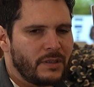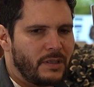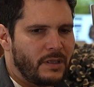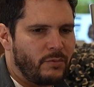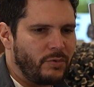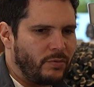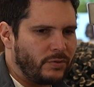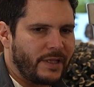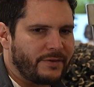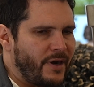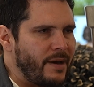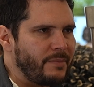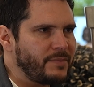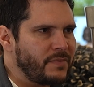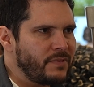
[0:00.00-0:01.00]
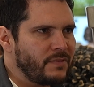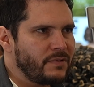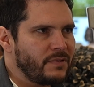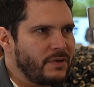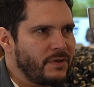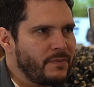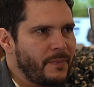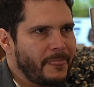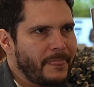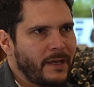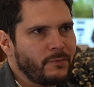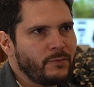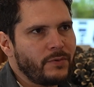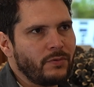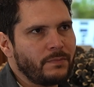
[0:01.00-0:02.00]
will adapt,
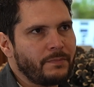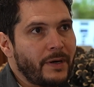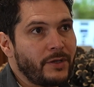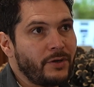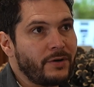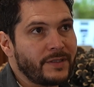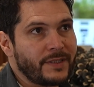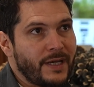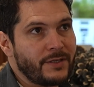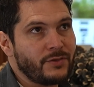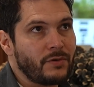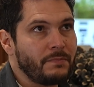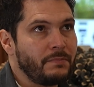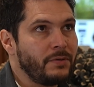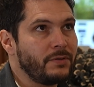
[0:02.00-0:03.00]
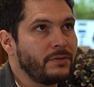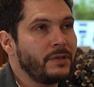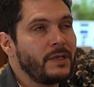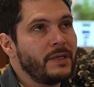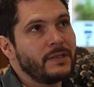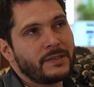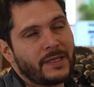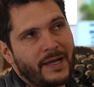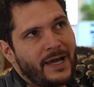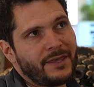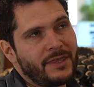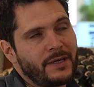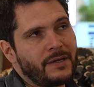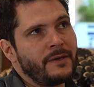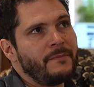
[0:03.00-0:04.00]
and we will prioritize or put. So I
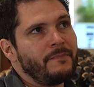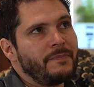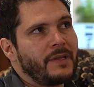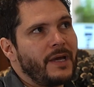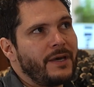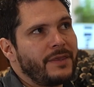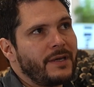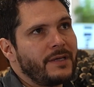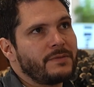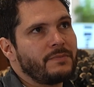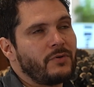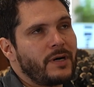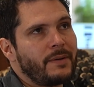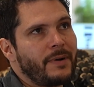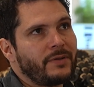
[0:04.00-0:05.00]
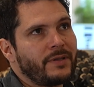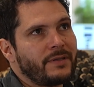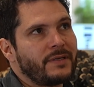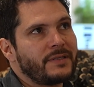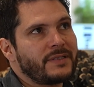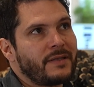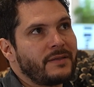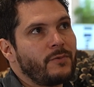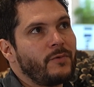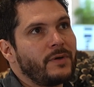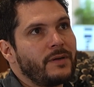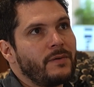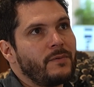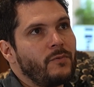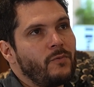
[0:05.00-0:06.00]
think it's more about understanding
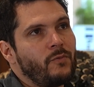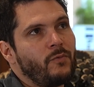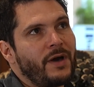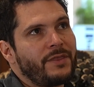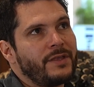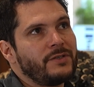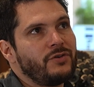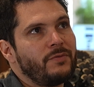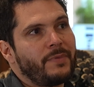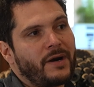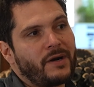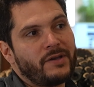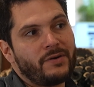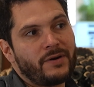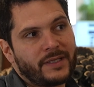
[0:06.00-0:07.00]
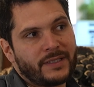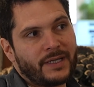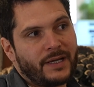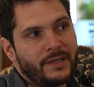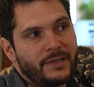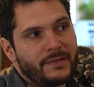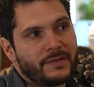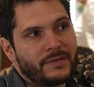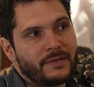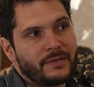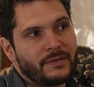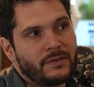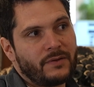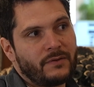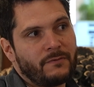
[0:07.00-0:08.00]
what things you prioritize,
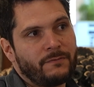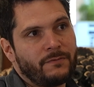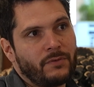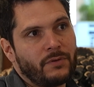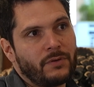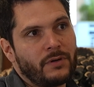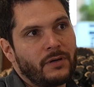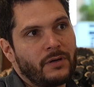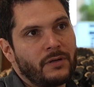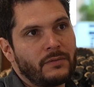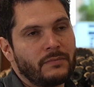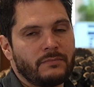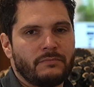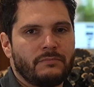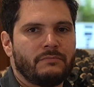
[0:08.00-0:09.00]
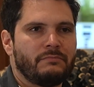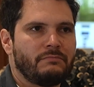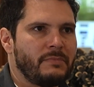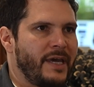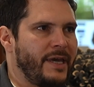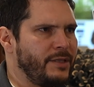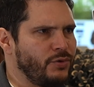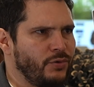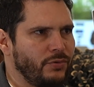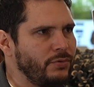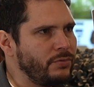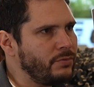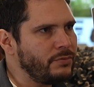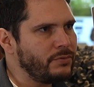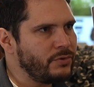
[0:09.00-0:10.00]
for a
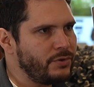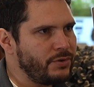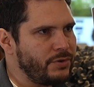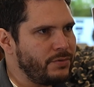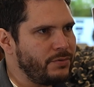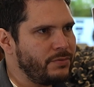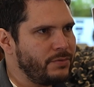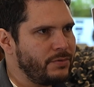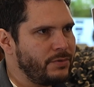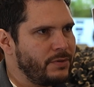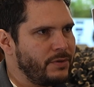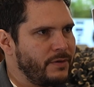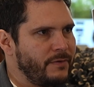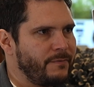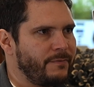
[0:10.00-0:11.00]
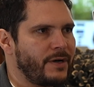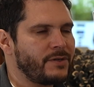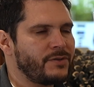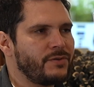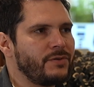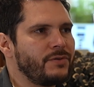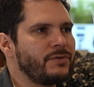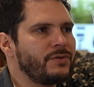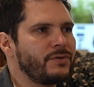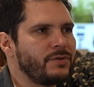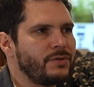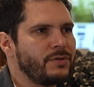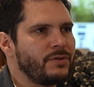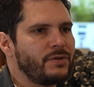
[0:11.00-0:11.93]
tool to do versus